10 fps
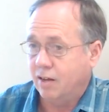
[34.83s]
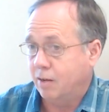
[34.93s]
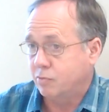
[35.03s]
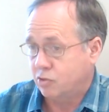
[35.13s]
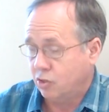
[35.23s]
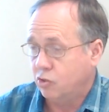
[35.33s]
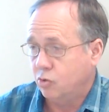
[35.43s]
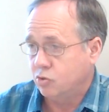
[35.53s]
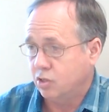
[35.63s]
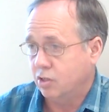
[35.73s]
I'm still
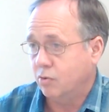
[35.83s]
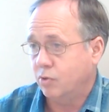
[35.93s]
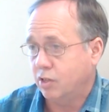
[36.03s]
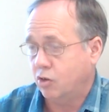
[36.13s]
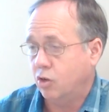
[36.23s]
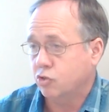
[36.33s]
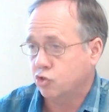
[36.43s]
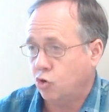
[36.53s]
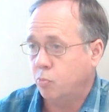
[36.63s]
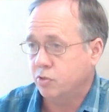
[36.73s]
using what they call
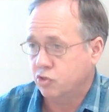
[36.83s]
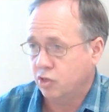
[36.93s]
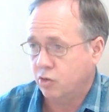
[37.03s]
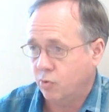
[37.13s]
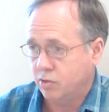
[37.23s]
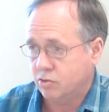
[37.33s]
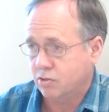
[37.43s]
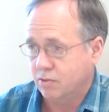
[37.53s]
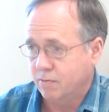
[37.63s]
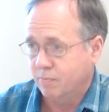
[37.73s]
scope and
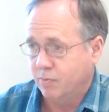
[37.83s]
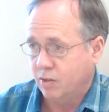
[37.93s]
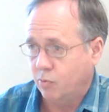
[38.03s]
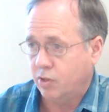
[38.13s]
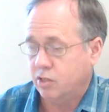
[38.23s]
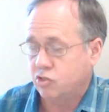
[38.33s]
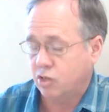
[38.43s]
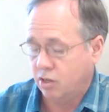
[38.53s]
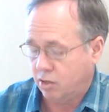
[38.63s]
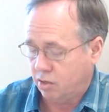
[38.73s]
sequence, where they
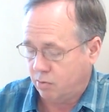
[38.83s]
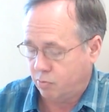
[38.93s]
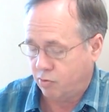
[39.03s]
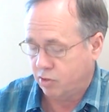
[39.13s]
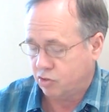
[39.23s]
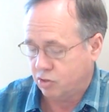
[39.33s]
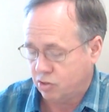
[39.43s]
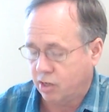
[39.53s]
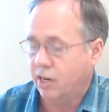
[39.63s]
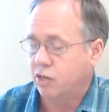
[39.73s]
say, for instance,
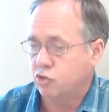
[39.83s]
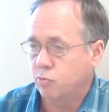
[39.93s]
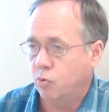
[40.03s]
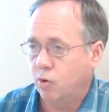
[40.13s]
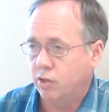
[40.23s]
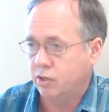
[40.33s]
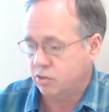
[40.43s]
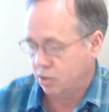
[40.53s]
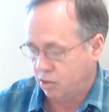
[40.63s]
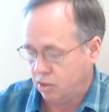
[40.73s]
like in Algebra 1, they
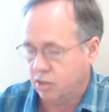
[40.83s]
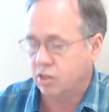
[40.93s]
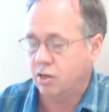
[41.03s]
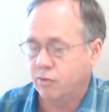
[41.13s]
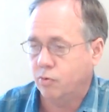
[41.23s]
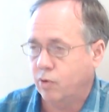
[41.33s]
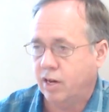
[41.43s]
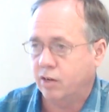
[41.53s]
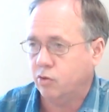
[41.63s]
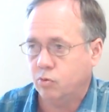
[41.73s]
say you need to cover
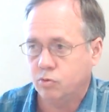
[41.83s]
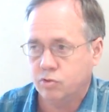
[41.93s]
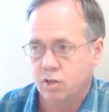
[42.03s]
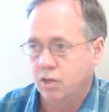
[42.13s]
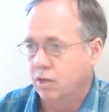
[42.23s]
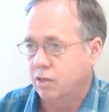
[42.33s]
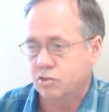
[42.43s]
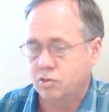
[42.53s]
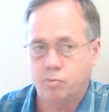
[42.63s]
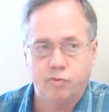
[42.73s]
radicals,
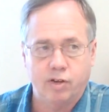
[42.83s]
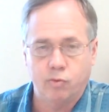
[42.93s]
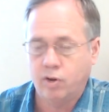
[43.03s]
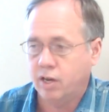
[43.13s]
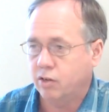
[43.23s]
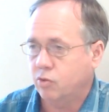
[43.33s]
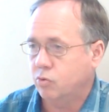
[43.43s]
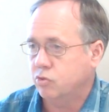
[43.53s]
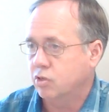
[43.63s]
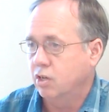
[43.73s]
simplifying
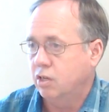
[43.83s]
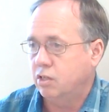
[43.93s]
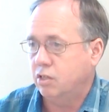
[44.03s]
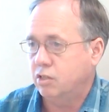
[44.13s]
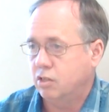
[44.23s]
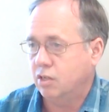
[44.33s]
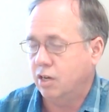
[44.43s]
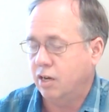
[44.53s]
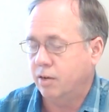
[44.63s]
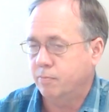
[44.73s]
radicals, you need
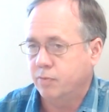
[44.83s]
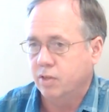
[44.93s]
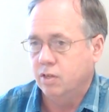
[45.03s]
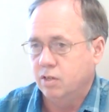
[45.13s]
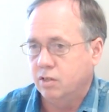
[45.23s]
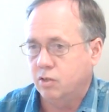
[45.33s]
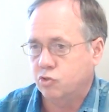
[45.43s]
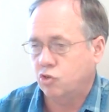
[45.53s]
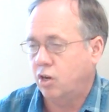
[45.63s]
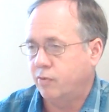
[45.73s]
to
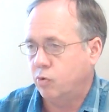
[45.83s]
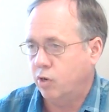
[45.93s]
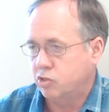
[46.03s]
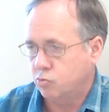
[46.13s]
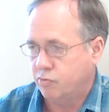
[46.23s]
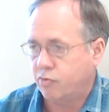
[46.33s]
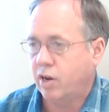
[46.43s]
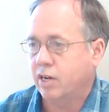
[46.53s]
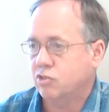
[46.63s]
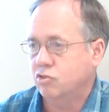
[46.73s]
solve equations with
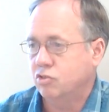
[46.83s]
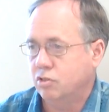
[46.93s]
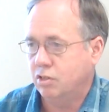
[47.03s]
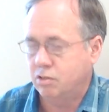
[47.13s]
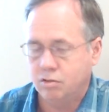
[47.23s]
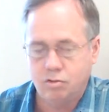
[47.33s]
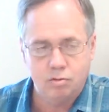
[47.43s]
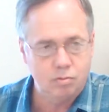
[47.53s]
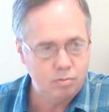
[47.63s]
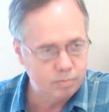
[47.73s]
fractions, you need to
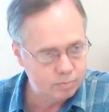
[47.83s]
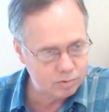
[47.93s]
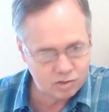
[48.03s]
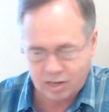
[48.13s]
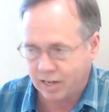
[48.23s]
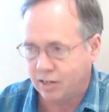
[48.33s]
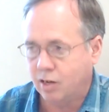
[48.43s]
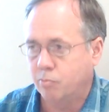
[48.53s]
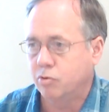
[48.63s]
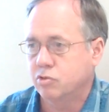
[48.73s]
do sign
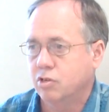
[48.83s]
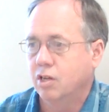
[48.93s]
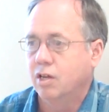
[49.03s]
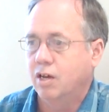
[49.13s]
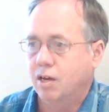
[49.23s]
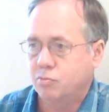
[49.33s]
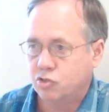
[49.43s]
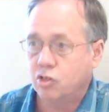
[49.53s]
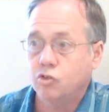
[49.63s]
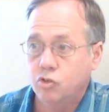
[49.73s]
numbers. I'm
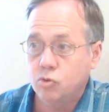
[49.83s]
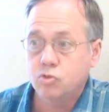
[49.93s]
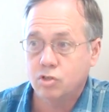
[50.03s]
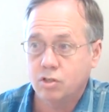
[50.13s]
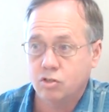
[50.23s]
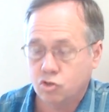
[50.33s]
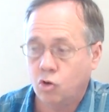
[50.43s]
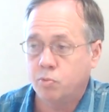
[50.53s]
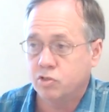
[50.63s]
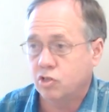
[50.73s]
still using the
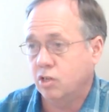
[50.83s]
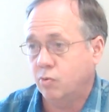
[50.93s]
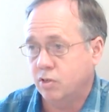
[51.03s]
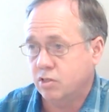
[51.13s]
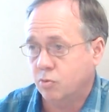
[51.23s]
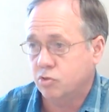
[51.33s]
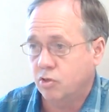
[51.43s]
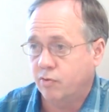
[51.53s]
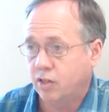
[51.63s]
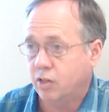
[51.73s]
scope and sequence that was
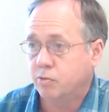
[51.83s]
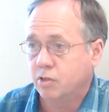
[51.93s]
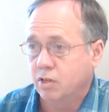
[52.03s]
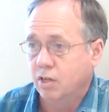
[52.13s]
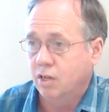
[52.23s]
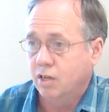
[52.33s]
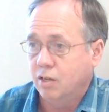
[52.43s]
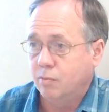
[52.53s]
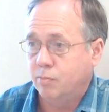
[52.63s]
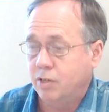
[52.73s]
developed
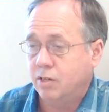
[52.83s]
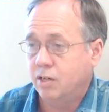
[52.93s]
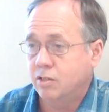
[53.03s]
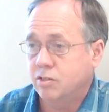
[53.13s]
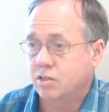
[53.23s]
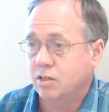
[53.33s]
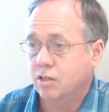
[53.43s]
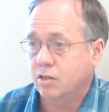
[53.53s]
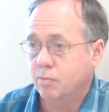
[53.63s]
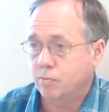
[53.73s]
because
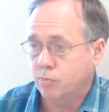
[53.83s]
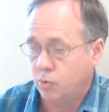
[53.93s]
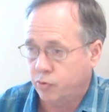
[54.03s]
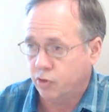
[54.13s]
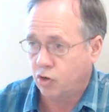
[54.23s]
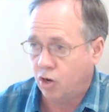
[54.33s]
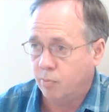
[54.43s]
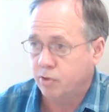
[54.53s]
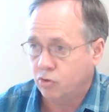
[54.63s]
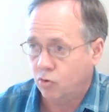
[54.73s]
both the
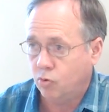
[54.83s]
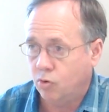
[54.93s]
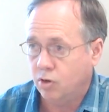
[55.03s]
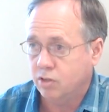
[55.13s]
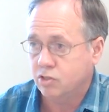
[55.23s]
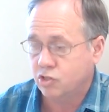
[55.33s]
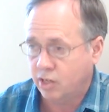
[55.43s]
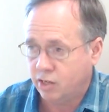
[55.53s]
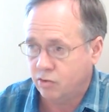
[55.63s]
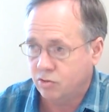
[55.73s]
Common Core
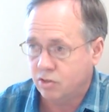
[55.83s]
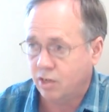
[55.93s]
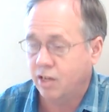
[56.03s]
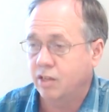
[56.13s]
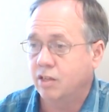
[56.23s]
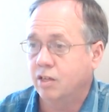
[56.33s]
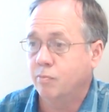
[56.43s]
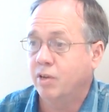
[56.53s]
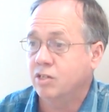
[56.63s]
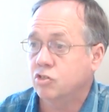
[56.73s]
standards and the
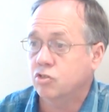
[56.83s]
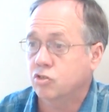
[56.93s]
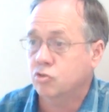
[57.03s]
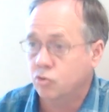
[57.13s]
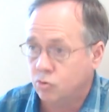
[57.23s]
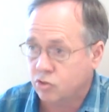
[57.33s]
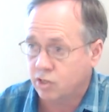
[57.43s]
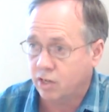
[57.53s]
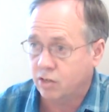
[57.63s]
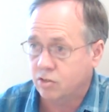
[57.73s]
Manchester School
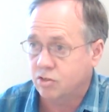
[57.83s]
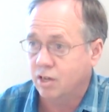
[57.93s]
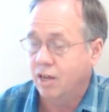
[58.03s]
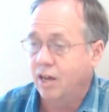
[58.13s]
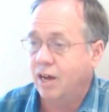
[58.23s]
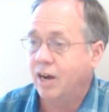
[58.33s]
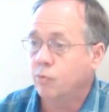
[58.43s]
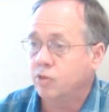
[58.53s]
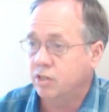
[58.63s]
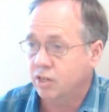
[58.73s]
Standards are
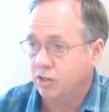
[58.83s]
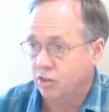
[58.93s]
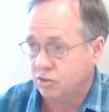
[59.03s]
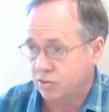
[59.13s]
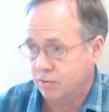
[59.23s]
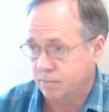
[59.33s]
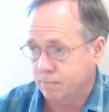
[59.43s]
ridiculous.